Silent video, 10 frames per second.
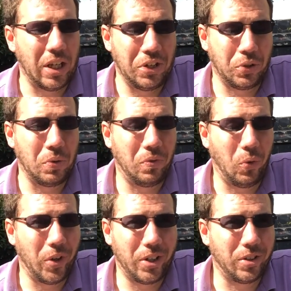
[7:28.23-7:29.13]
It's good
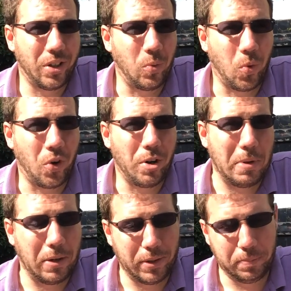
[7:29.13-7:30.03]
for you, so don't worry
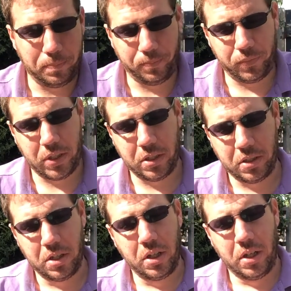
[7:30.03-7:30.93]
about it.
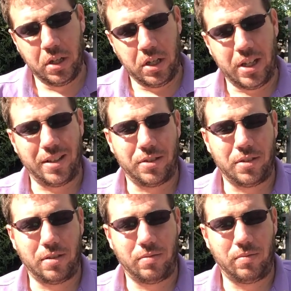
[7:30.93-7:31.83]
It
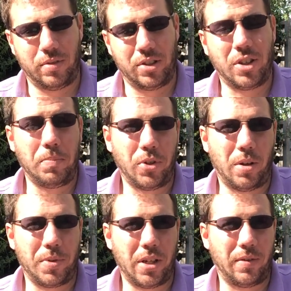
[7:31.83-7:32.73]
doesn't,
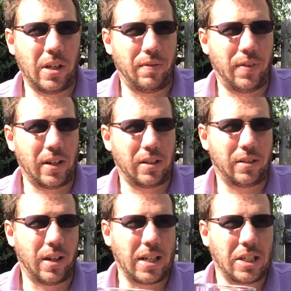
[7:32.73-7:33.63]
sometimes it affects the
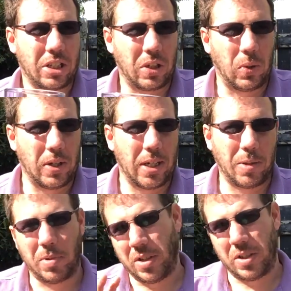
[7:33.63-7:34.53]
taste
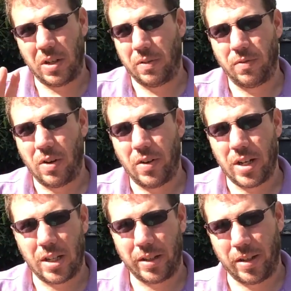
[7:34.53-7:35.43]
slightly, but it
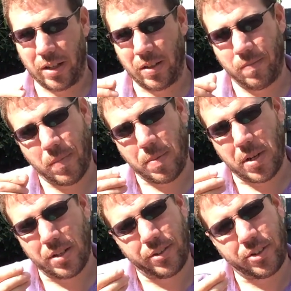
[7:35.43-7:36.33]

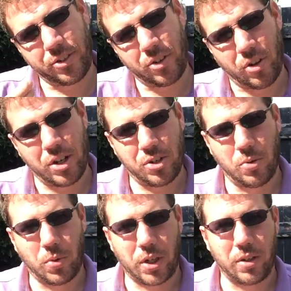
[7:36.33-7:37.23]
maybe a slight
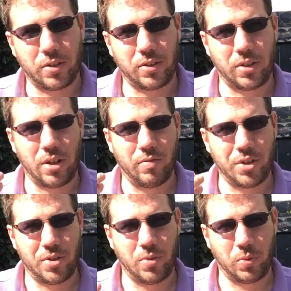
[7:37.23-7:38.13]
chalkiness to the
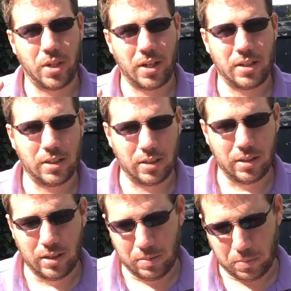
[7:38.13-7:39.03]
original taste
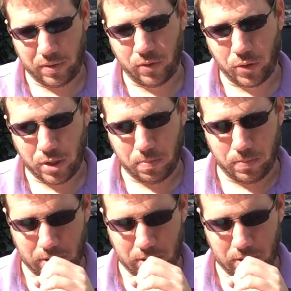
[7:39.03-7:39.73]
before you,